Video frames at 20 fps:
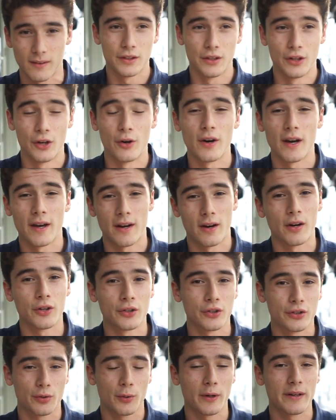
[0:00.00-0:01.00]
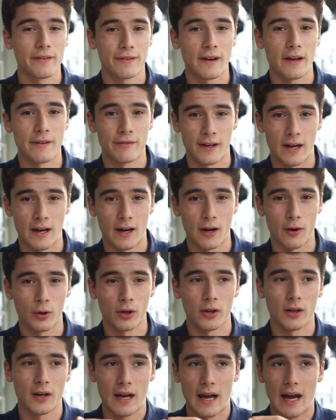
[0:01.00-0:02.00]
You know, at $125 an
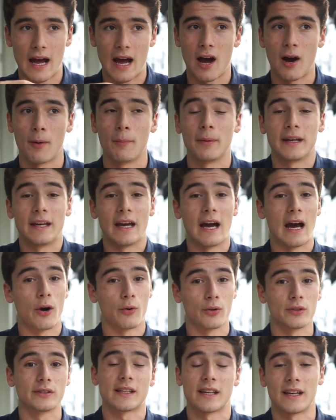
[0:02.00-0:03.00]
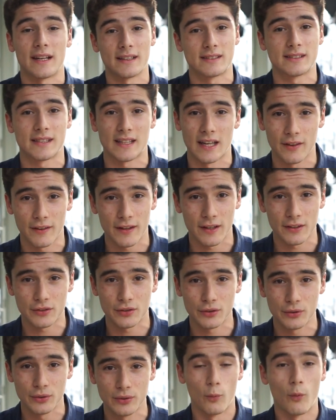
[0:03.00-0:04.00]
hour, how many hours can I scale that
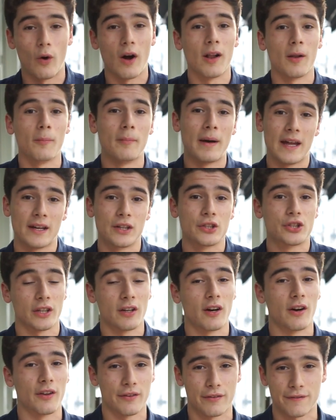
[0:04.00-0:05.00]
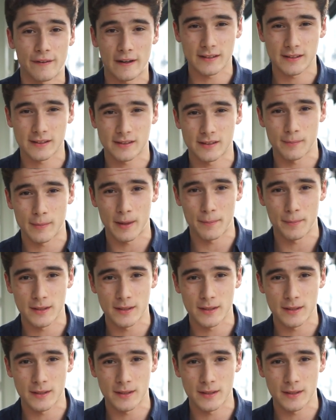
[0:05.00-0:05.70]
to while managing other facets of my